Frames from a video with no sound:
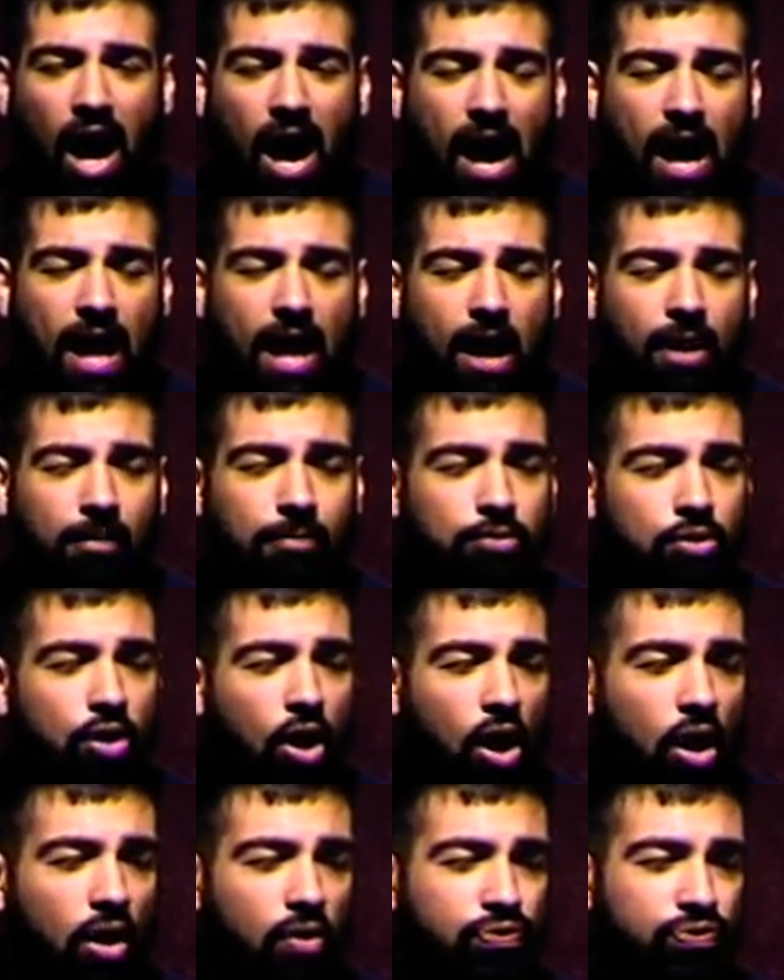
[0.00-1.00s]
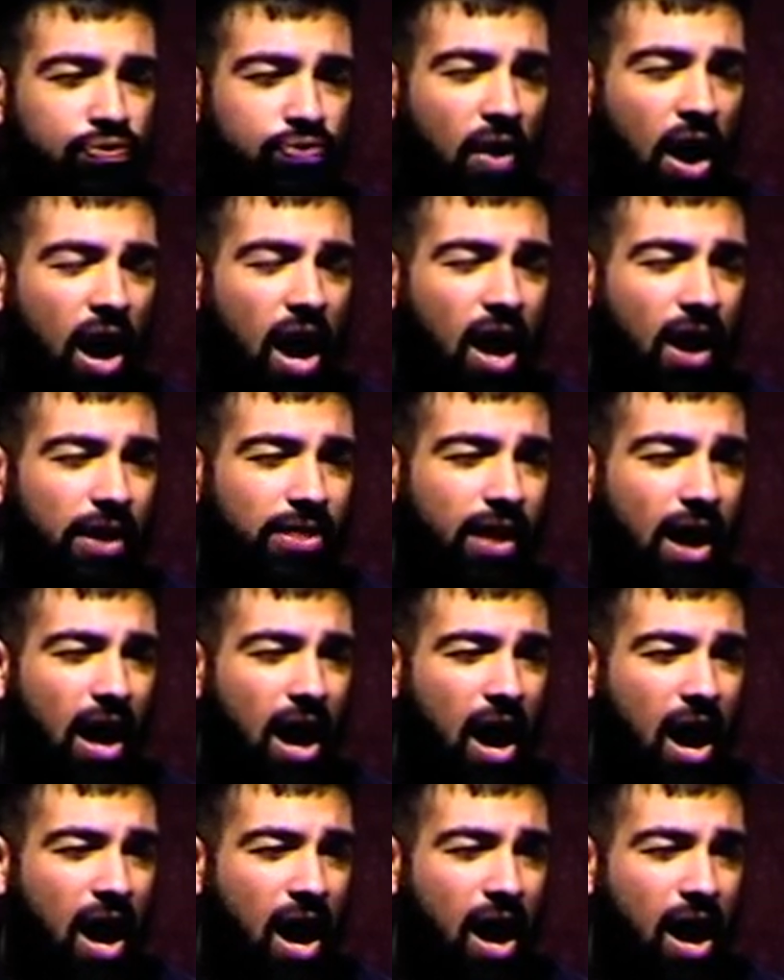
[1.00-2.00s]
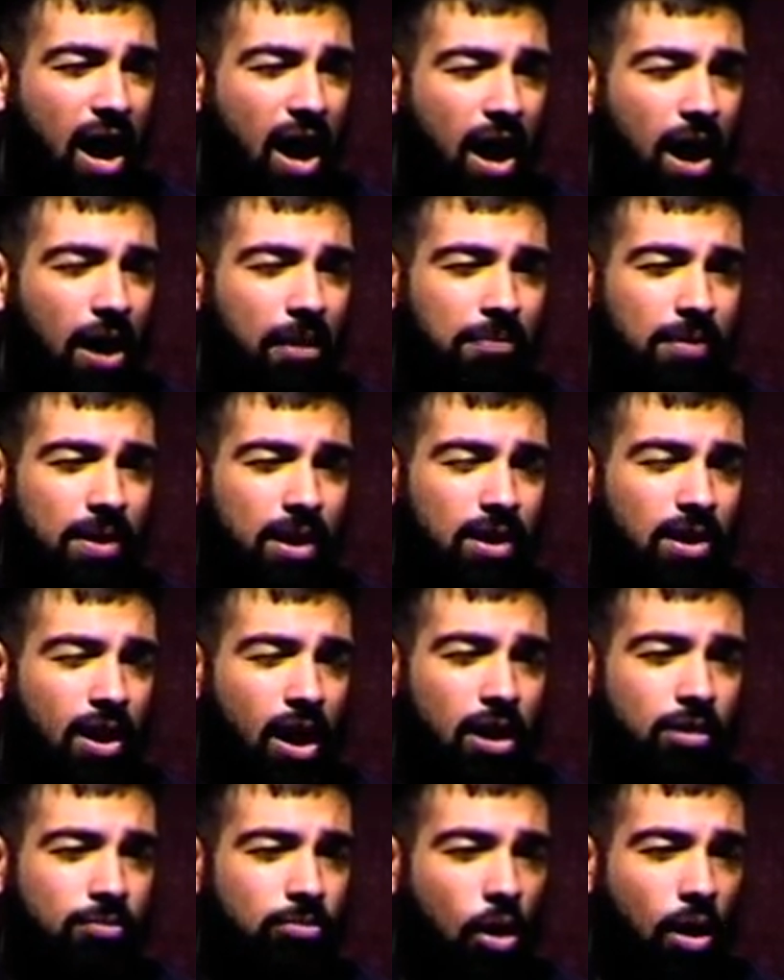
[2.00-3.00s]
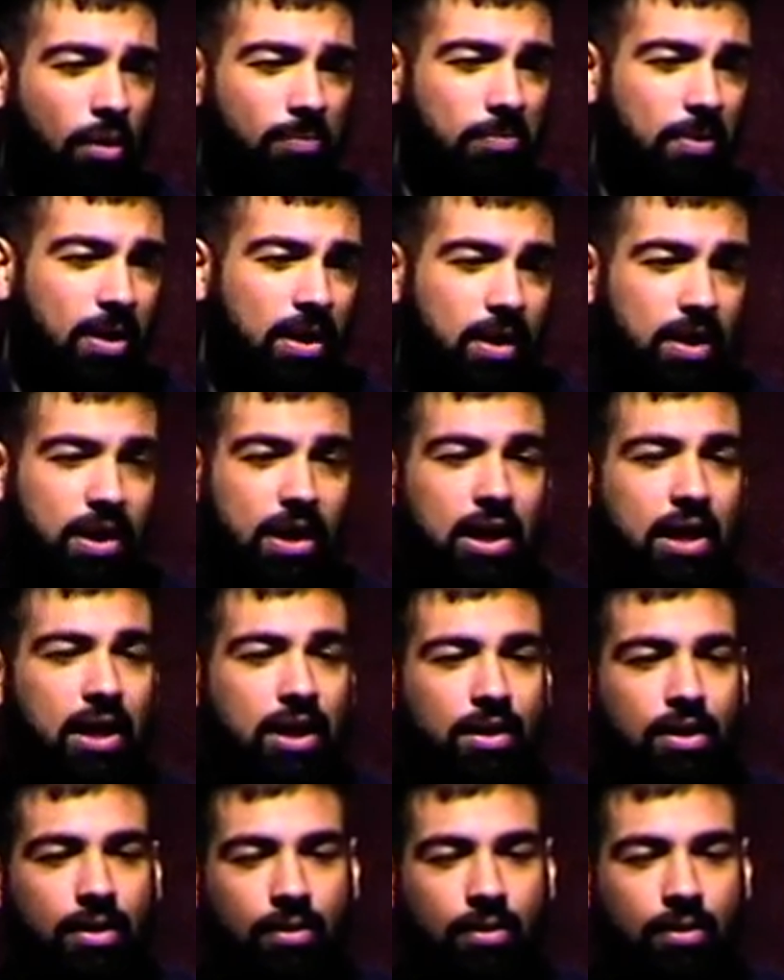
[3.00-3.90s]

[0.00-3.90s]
"I am your father, Amir al-Mu'mineen."